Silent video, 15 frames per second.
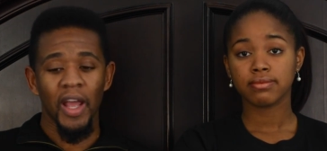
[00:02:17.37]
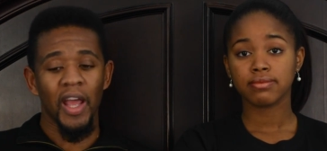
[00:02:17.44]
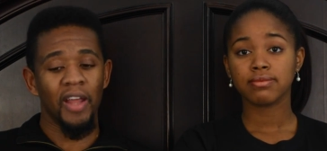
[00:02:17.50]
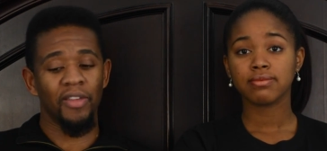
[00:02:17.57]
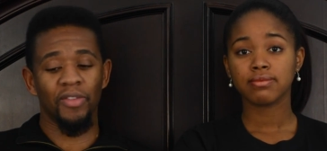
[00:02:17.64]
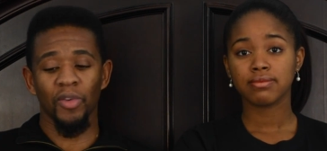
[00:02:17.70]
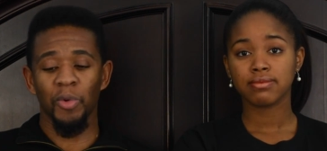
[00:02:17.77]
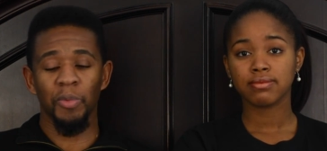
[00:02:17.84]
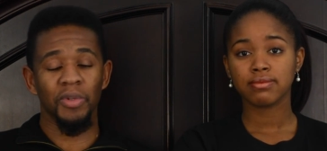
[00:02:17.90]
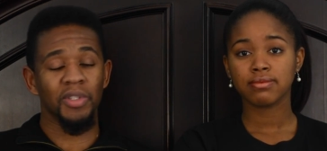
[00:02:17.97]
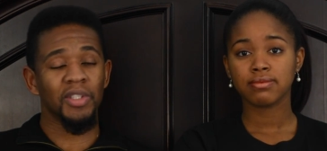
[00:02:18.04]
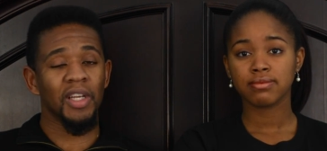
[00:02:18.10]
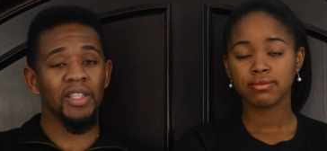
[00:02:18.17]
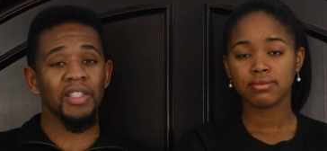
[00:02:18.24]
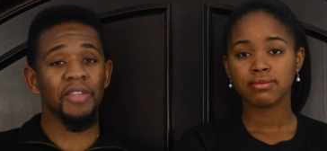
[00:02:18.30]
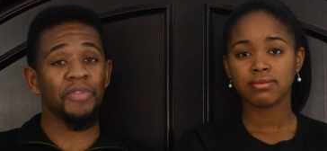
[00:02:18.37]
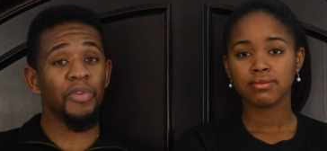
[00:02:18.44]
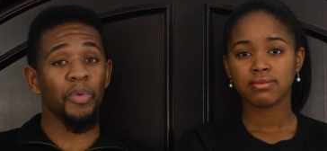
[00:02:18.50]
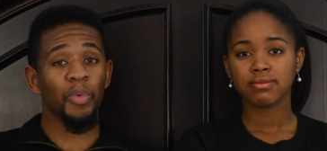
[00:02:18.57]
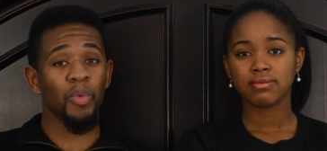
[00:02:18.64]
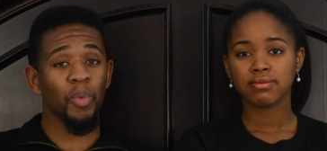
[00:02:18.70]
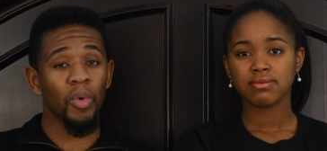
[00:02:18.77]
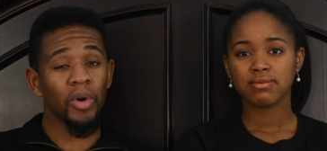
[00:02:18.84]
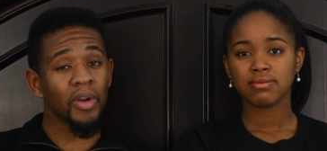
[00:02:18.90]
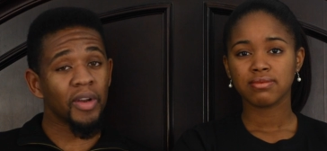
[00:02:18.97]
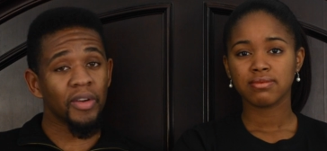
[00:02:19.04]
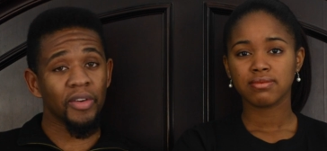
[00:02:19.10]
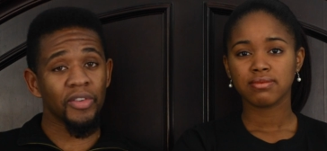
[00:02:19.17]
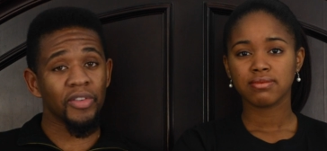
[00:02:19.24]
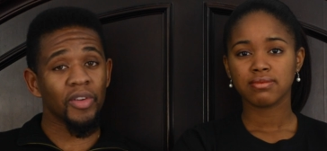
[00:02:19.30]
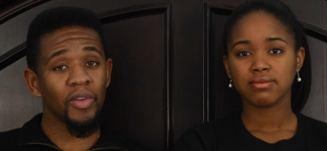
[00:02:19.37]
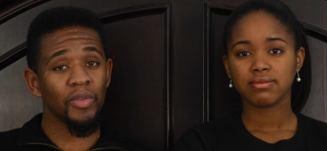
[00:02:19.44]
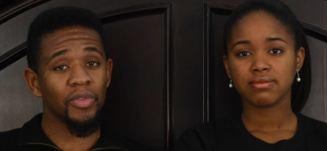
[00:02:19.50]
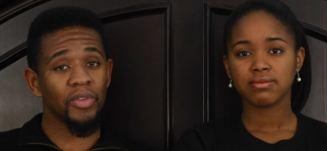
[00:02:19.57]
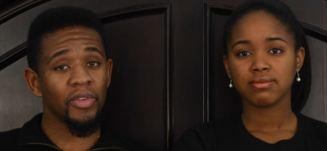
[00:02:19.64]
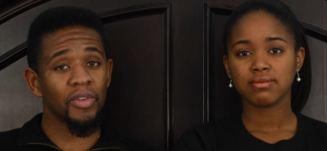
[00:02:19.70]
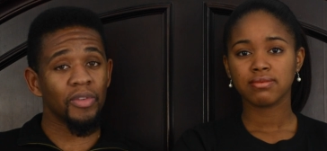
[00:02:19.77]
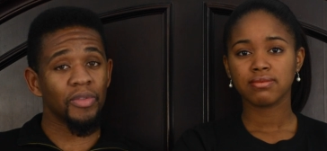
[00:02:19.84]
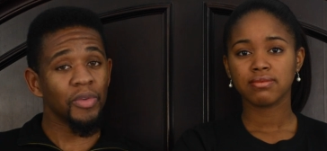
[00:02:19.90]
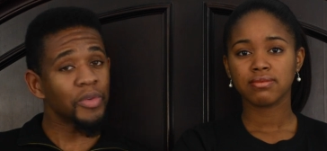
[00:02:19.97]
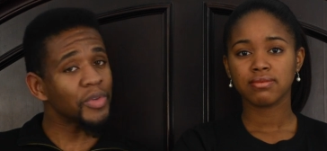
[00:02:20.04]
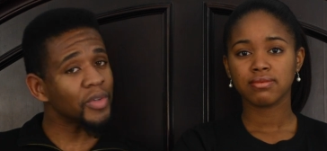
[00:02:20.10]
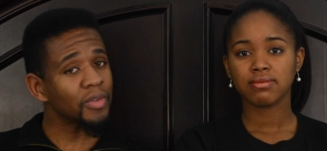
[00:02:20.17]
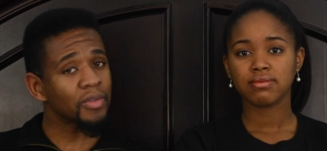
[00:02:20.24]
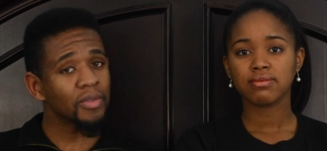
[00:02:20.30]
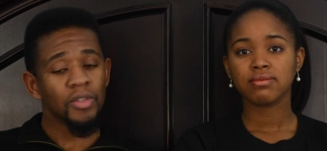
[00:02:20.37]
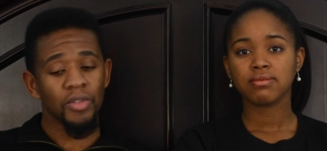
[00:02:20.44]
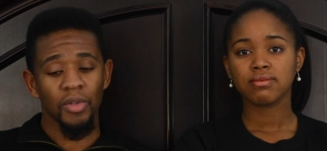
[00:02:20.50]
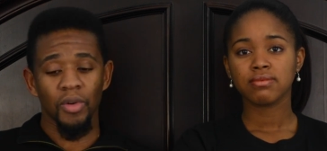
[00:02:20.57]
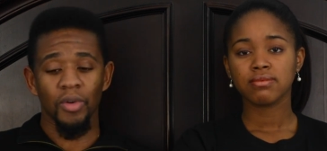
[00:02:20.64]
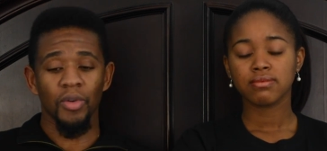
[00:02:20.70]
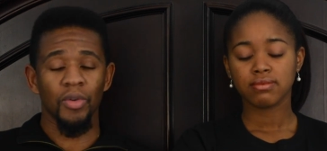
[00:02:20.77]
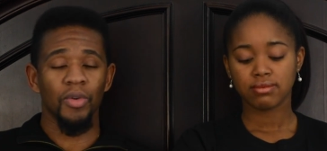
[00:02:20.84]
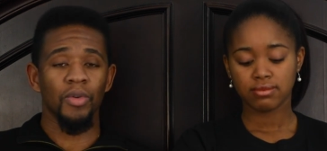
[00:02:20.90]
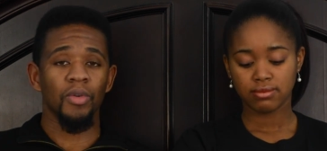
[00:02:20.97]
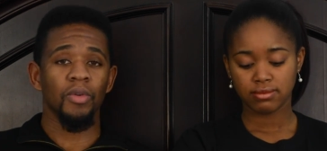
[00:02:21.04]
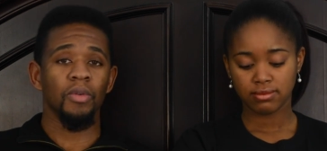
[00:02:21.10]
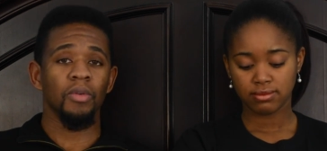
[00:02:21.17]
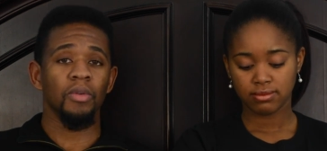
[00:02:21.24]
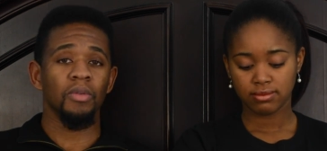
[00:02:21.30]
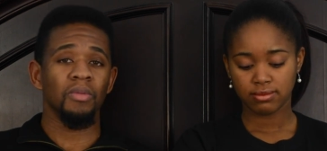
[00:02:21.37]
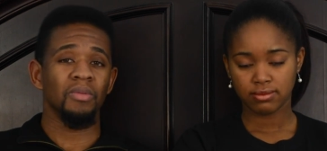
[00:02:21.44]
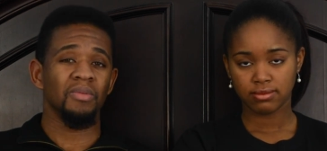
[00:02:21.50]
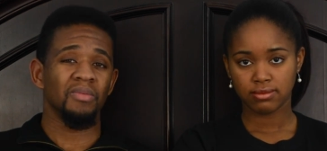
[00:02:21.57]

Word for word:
Speaker 1: It's almost as if you're rewarding yourselves in the future. So...